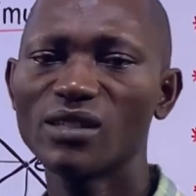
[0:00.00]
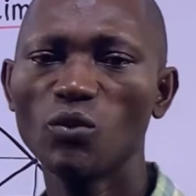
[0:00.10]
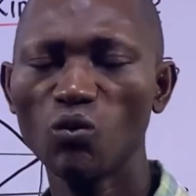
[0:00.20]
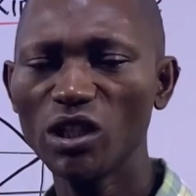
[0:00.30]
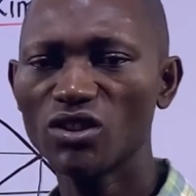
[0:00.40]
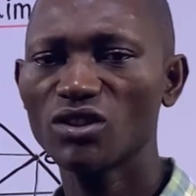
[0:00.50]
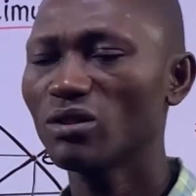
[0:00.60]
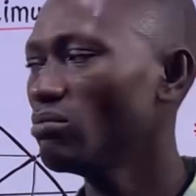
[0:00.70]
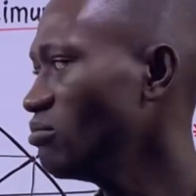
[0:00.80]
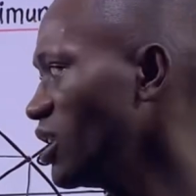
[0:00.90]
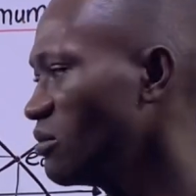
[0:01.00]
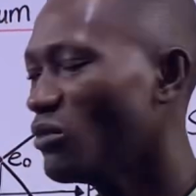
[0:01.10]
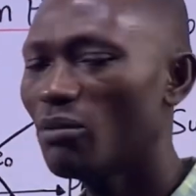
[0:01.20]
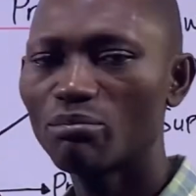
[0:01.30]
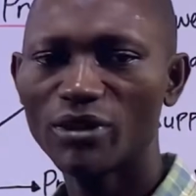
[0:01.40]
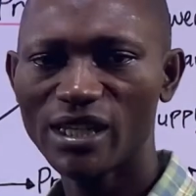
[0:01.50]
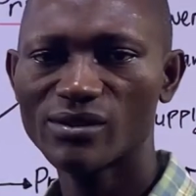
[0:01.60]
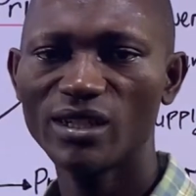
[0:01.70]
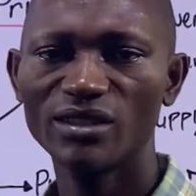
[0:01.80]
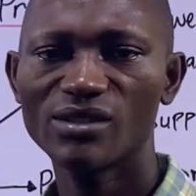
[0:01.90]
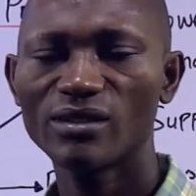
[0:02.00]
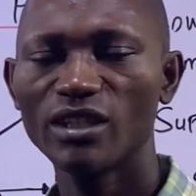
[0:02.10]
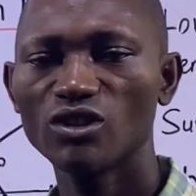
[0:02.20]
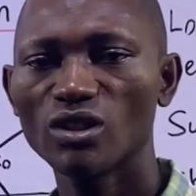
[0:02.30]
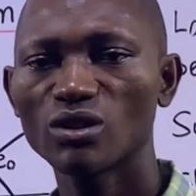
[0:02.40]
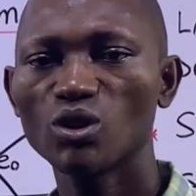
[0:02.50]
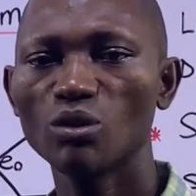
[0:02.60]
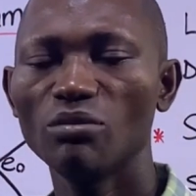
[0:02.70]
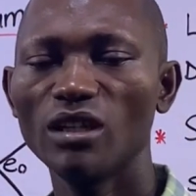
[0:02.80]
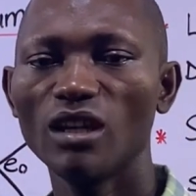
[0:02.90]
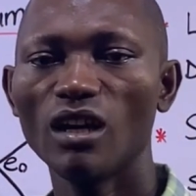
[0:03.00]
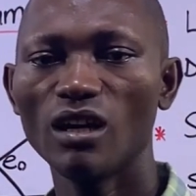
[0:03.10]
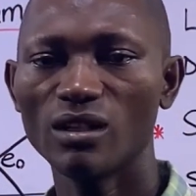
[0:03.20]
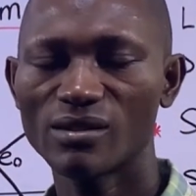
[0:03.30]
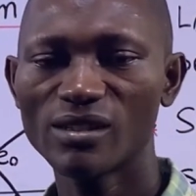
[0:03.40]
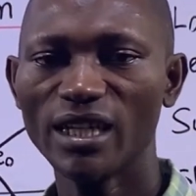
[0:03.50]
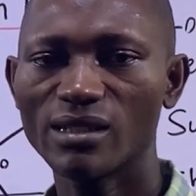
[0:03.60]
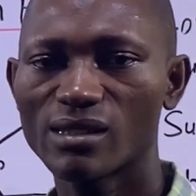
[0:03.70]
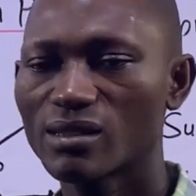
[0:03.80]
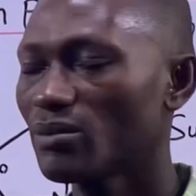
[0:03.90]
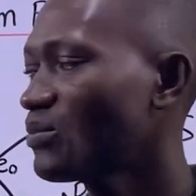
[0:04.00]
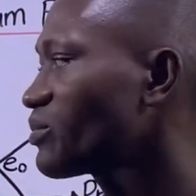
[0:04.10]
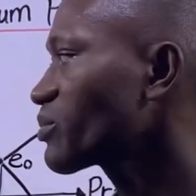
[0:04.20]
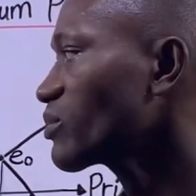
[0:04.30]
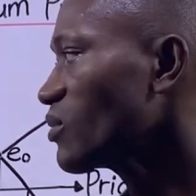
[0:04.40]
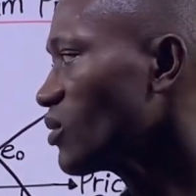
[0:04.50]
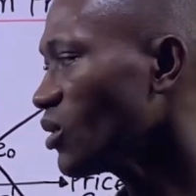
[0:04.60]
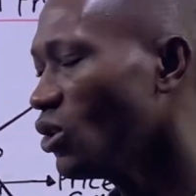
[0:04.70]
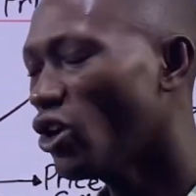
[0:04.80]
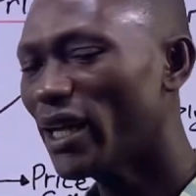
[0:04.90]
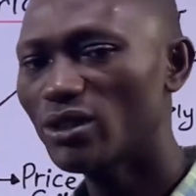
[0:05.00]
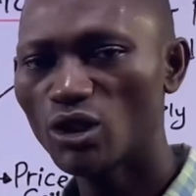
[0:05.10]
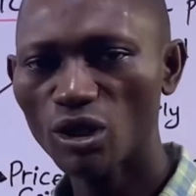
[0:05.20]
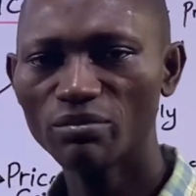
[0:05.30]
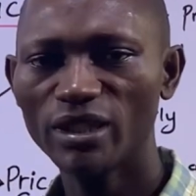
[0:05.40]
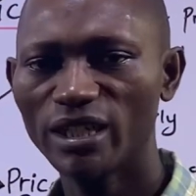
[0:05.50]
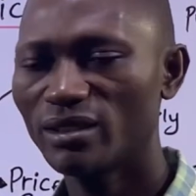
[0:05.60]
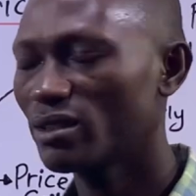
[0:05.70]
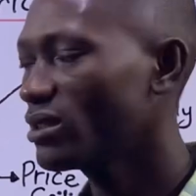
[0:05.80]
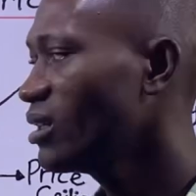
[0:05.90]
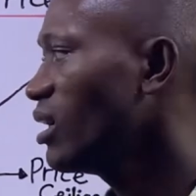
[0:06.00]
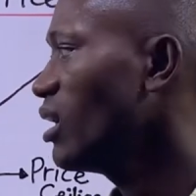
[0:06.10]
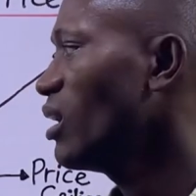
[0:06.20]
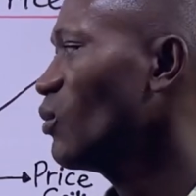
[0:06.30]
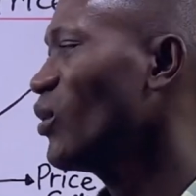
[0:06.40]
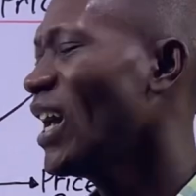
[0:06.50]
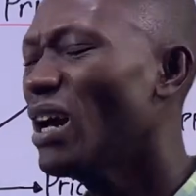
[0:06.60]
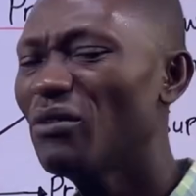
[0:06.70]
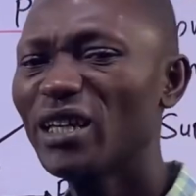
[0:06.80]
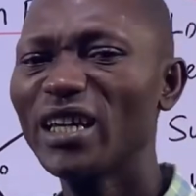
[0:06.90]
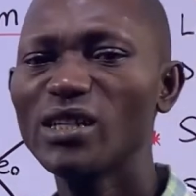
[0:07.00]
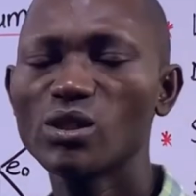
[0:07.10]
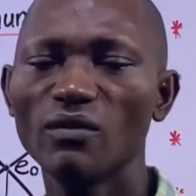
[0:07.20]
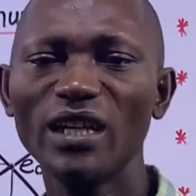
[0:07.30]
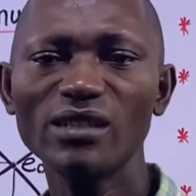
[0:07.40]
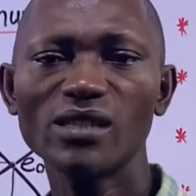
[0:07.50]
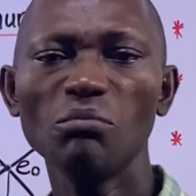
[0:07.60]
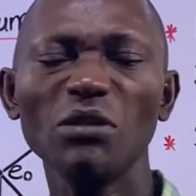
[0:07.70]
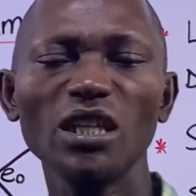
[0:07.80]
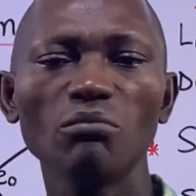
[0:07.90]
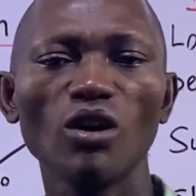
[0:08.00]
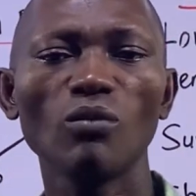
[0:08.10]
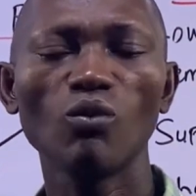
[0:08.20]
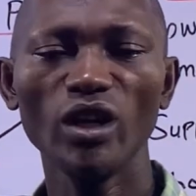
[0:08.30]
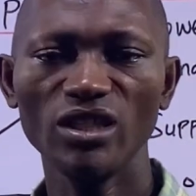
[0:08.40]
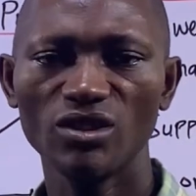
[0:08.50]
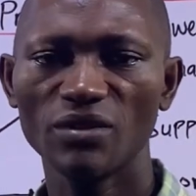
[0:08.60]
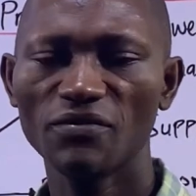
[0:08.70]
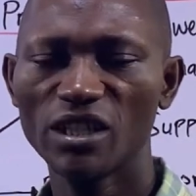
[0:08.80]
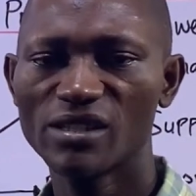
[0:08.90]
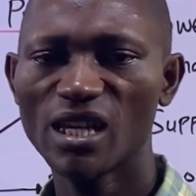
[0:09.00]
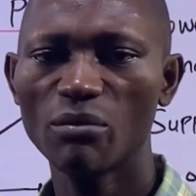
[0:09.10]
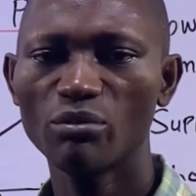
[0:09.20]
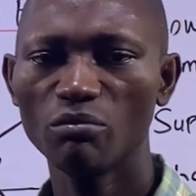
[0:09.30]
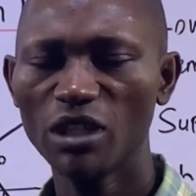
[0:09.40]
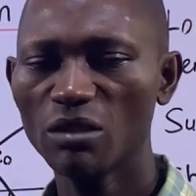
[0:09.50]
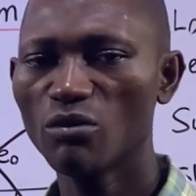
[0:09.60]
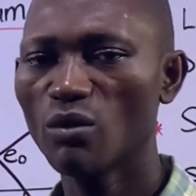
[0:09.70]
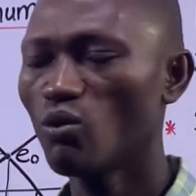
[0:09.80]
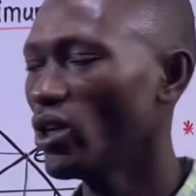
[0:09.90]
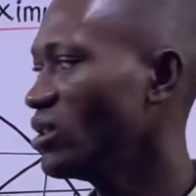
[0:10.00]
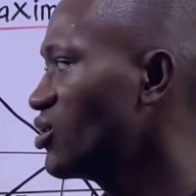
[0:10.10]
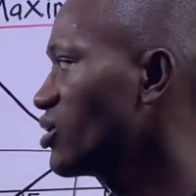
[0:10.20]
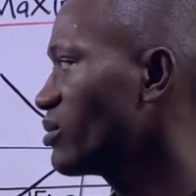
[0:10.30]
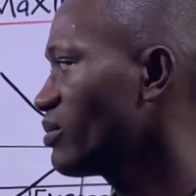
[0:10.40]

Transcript: in which minimum price legislation could be set or adopted, we have a case of, let's say, minimum wage. For example, minimum wage.